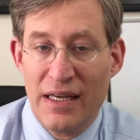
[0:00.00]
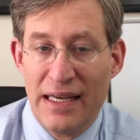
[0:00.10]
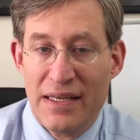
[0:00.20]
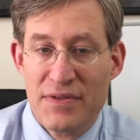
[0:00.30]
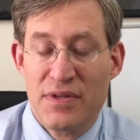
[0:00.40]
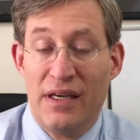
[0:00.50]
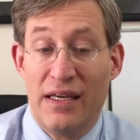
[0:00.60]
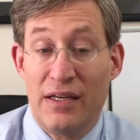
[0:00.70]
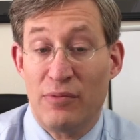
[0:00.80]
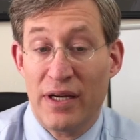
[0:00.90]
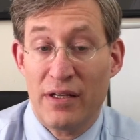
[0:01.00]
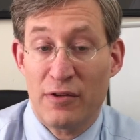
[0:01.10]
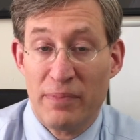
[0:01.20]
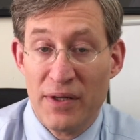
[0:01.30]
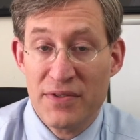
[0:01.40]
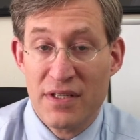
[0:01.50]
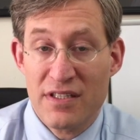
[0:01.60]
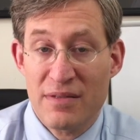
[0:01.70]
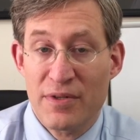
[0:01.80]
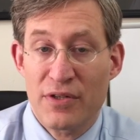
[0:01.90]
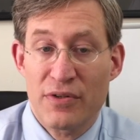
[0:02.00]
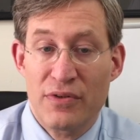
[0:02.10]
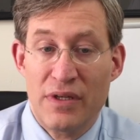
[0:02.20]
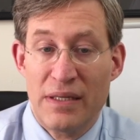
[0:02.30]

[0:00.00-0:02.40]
as a regular pulse oximeter,